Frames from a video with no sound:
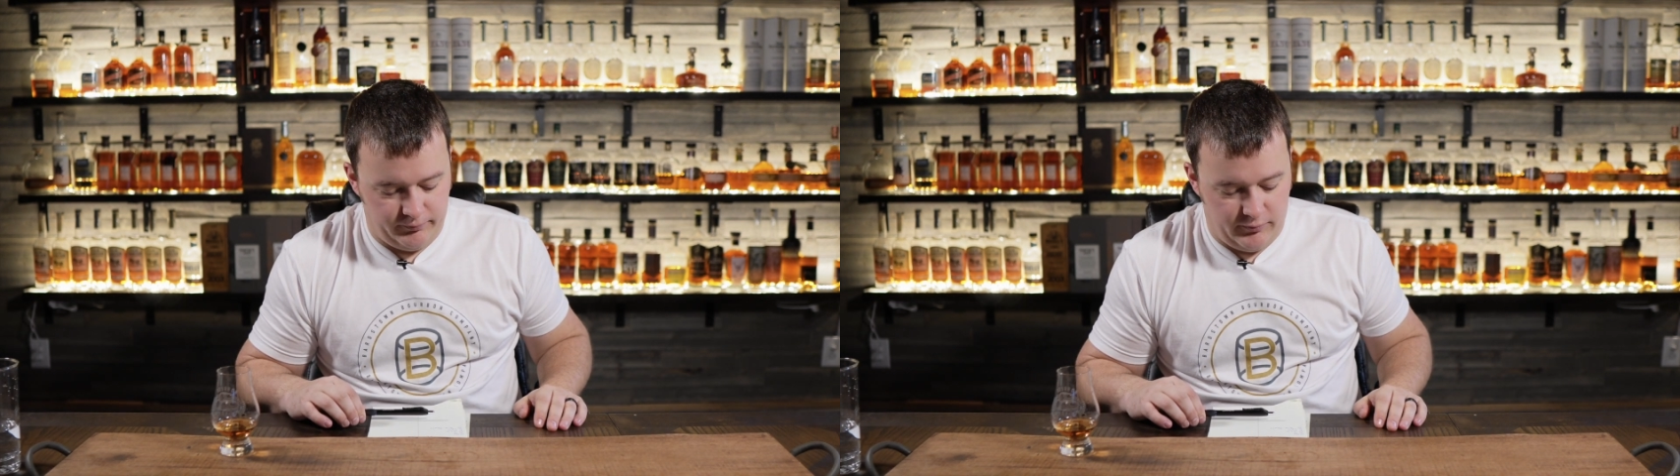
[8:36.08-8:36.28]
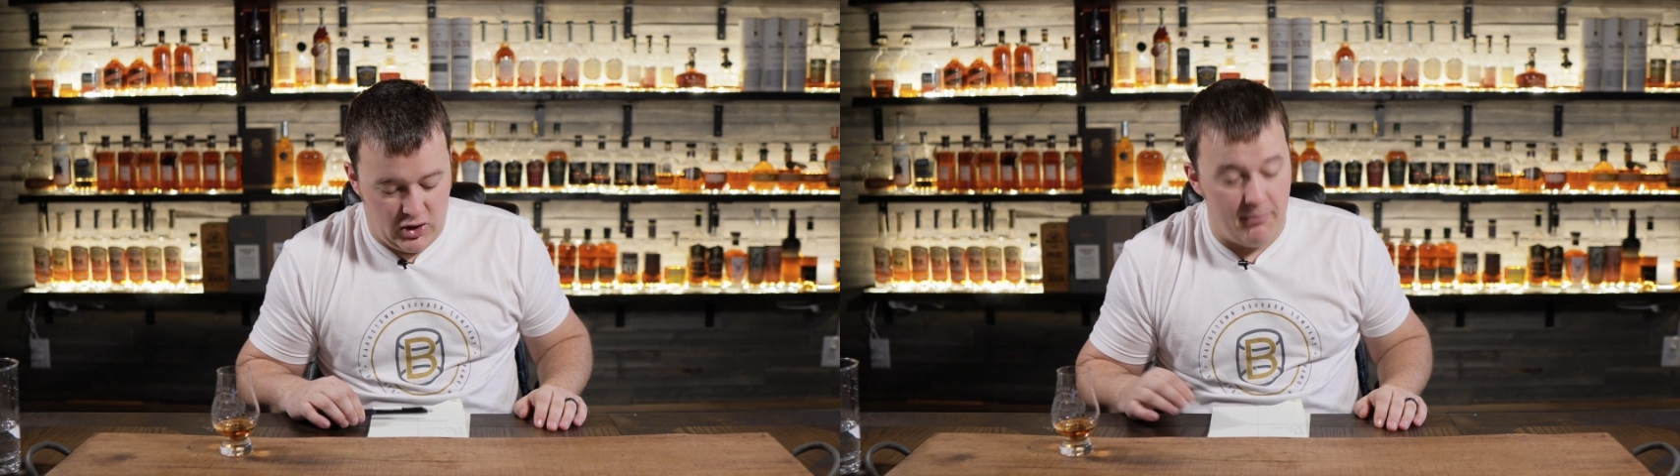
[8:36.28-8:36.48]

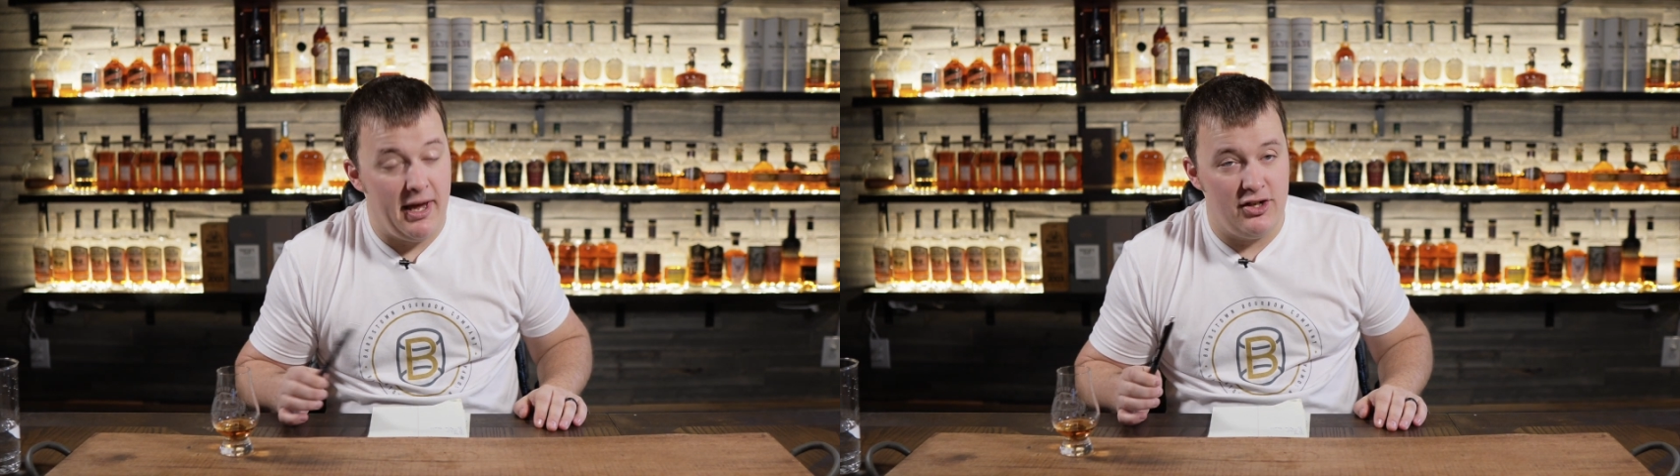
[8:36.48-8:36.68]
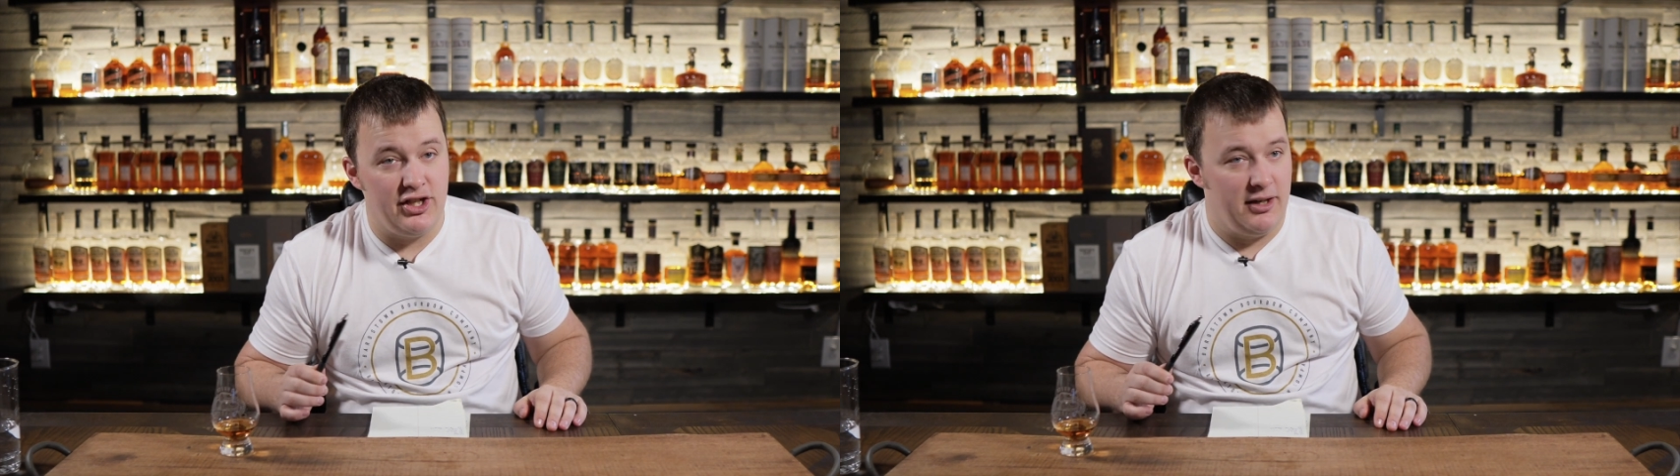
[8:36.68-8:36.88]
So I'm
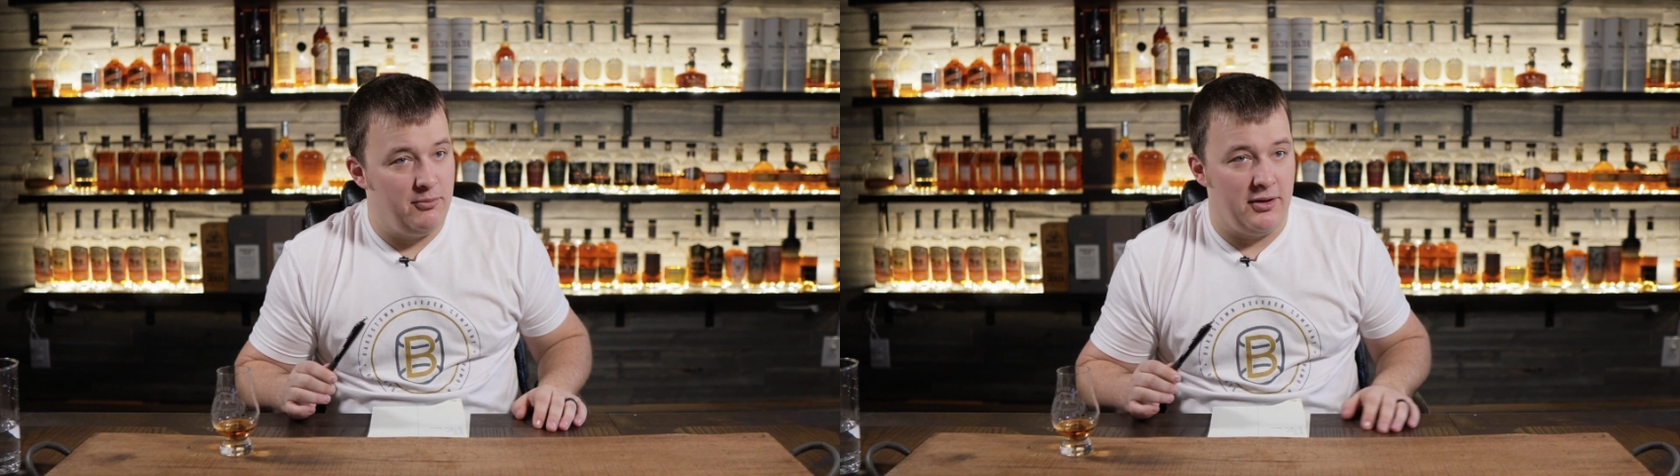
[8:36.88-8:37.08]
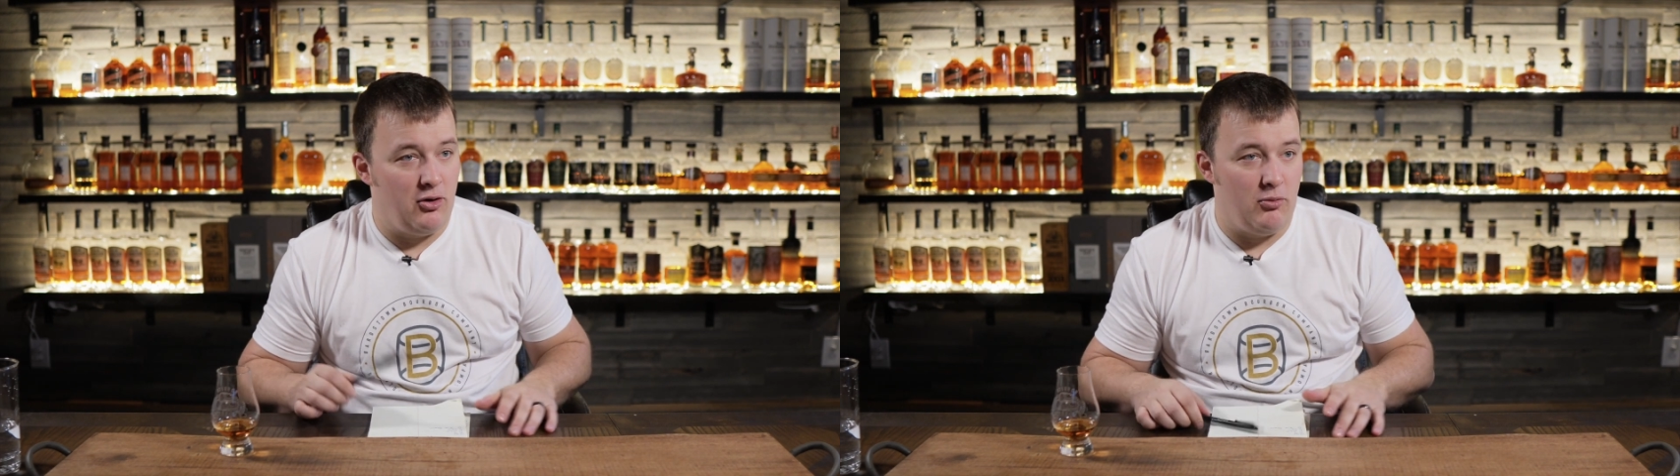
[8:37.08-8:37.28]
hedging it
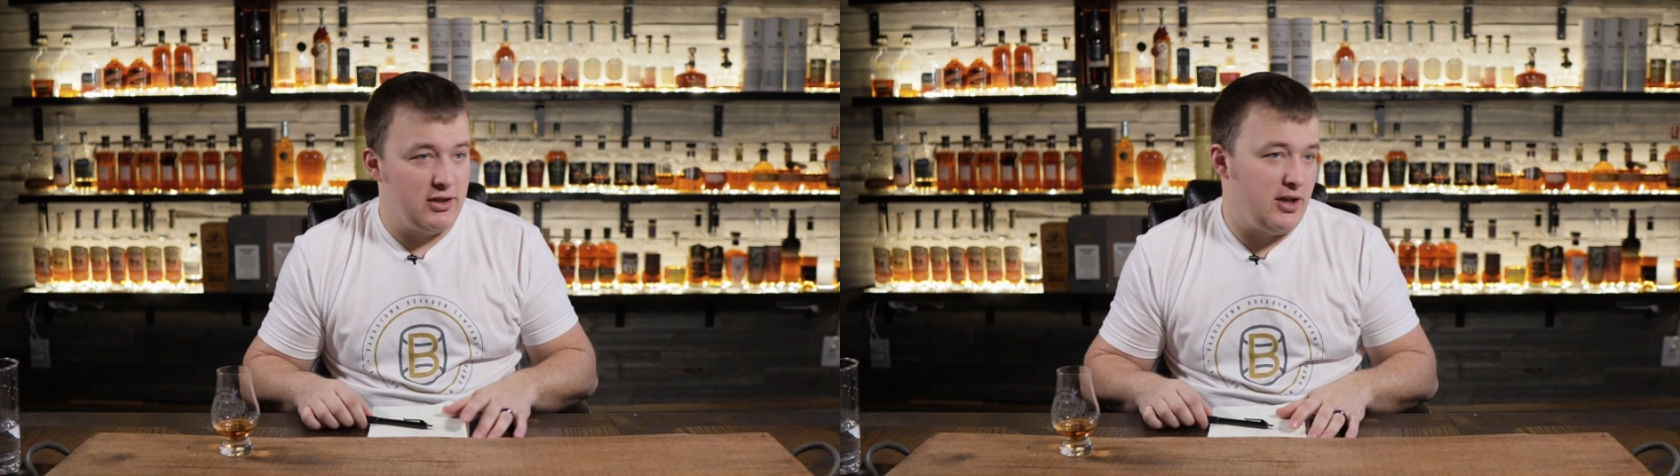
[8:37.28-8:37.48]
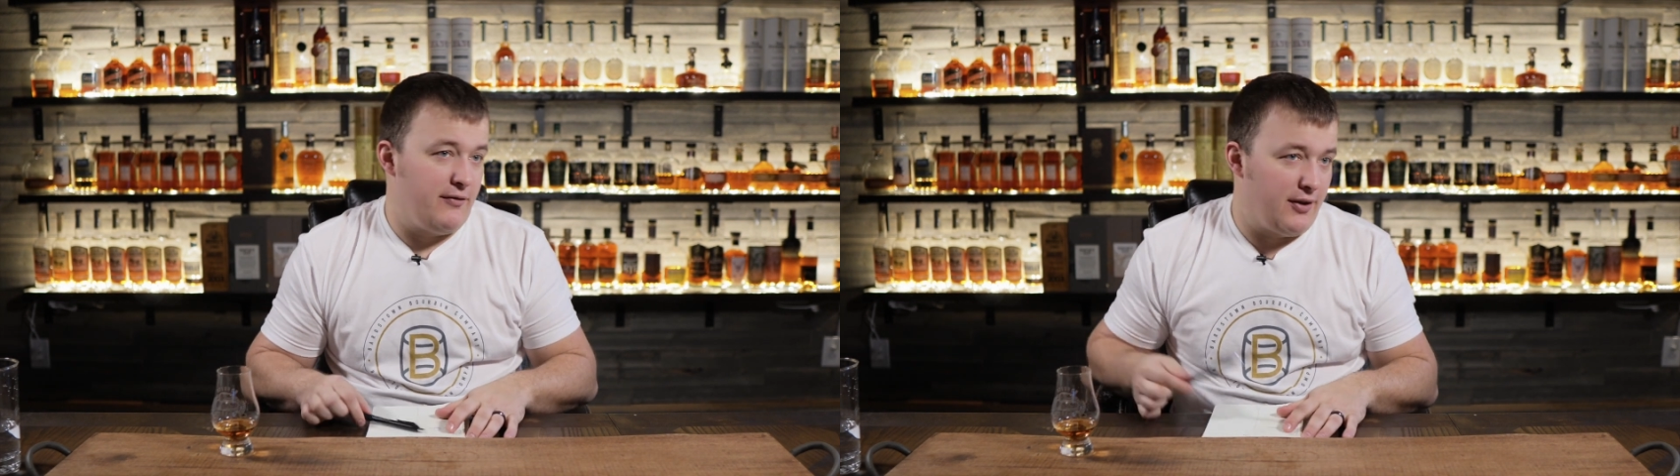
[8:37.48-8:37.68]
with a whole bunch
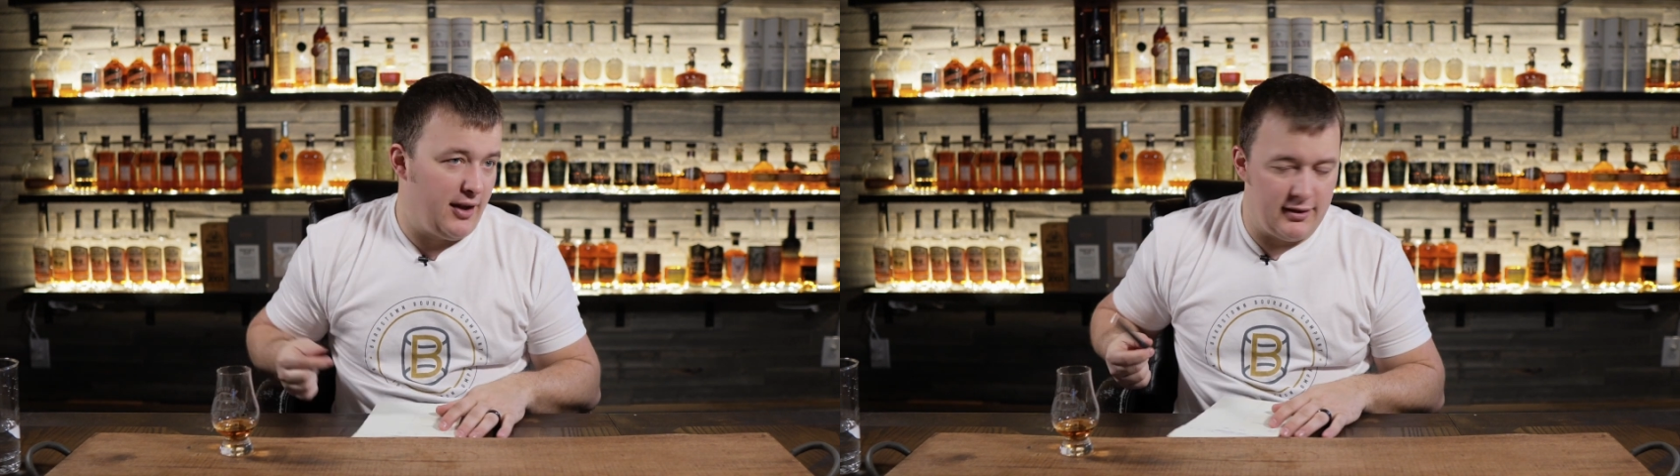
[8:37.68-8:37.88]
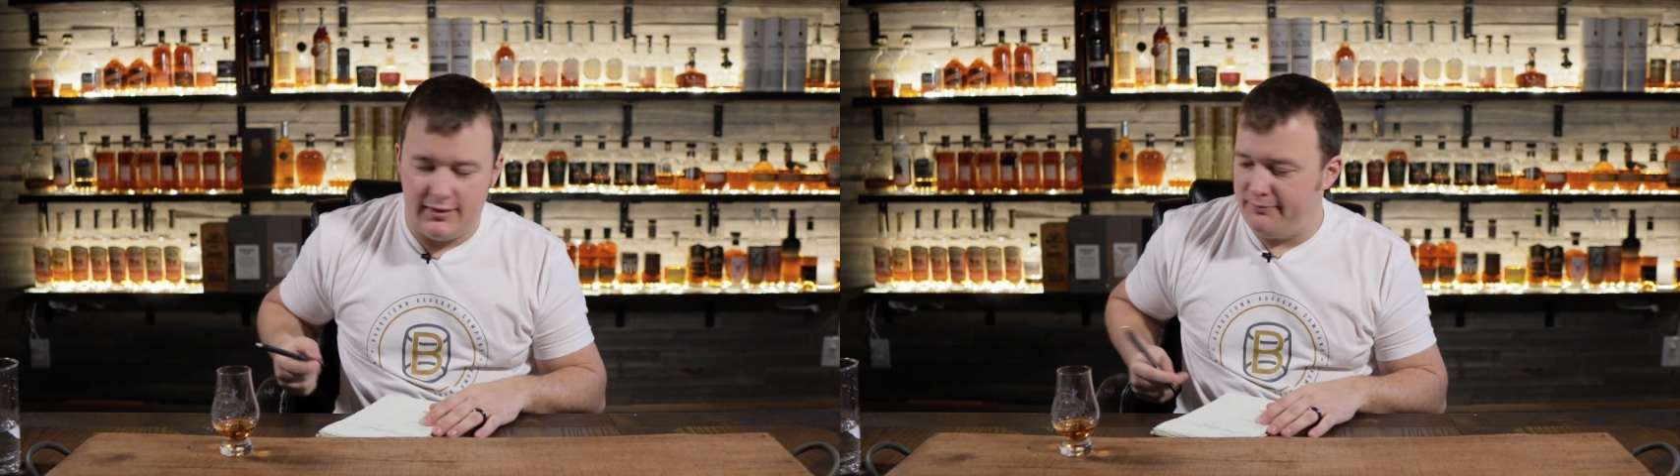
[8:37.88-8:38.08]
of different
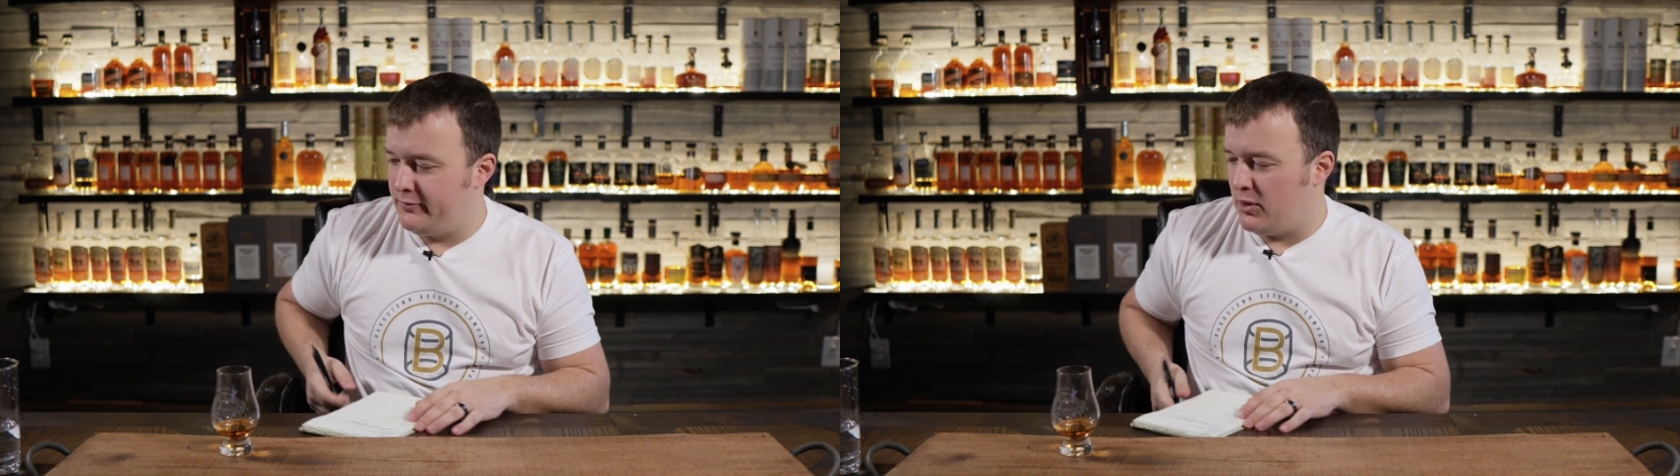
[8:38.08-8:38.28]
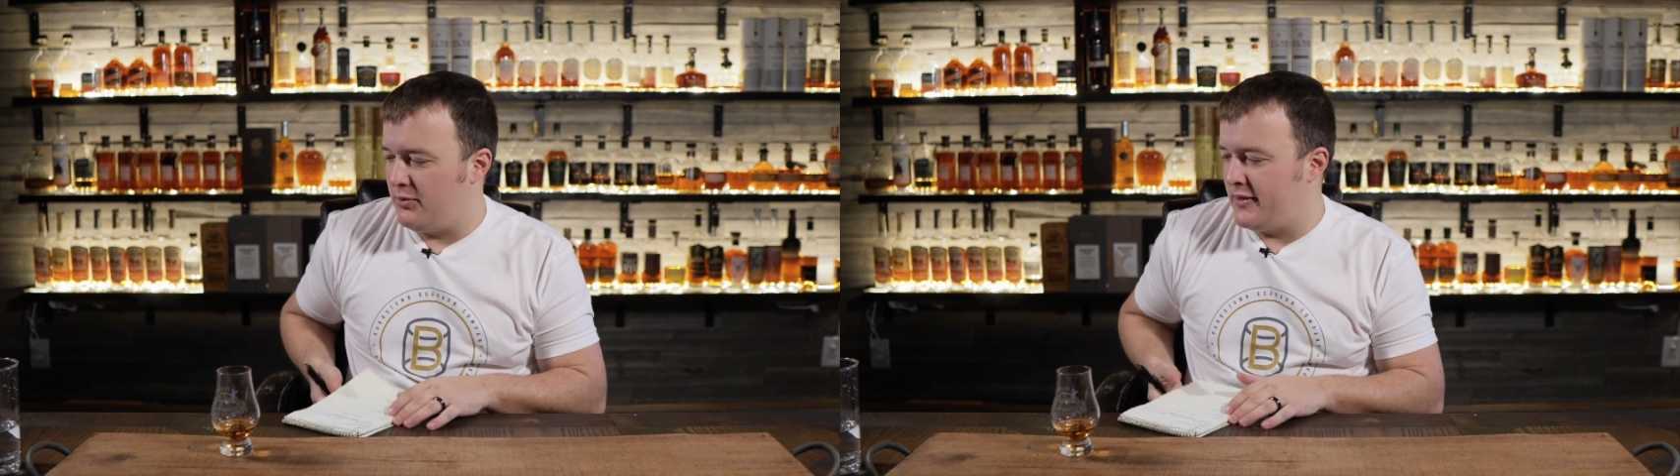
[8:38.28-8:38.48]
things.
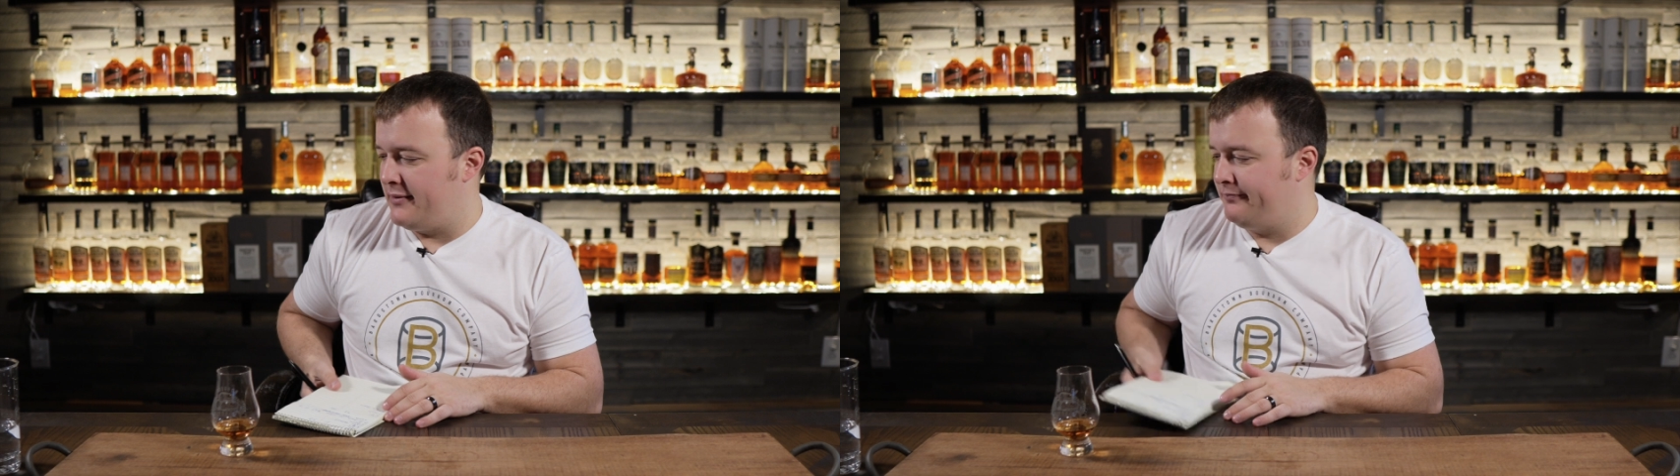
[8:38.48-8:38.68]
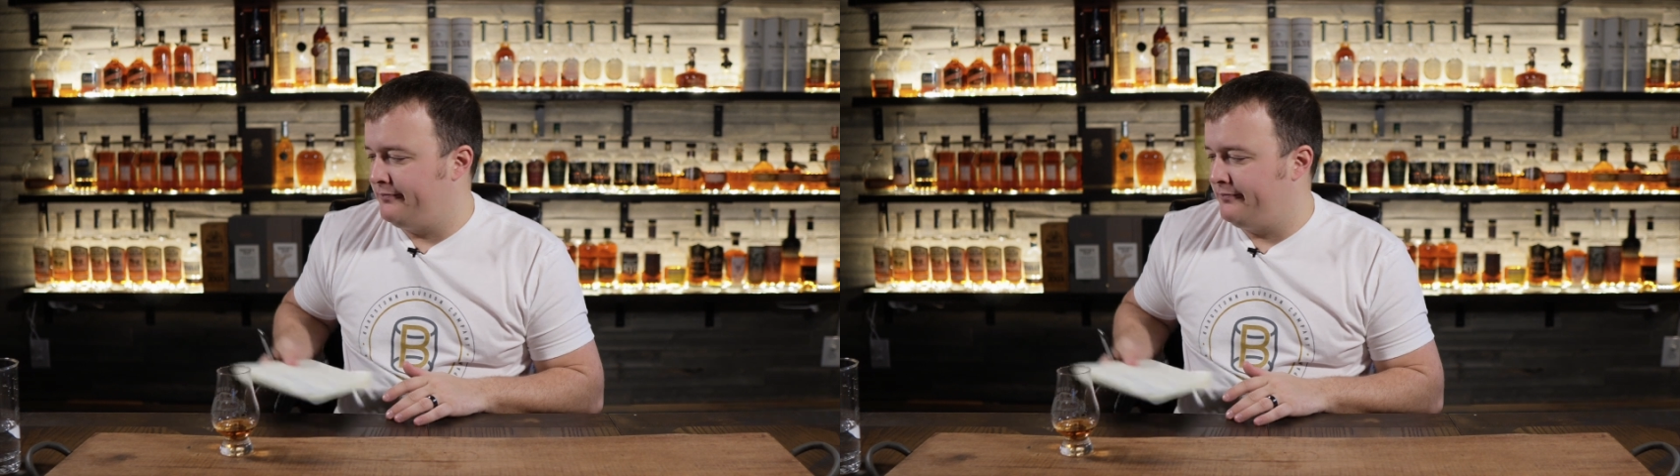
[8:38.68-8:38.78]
So we'll see.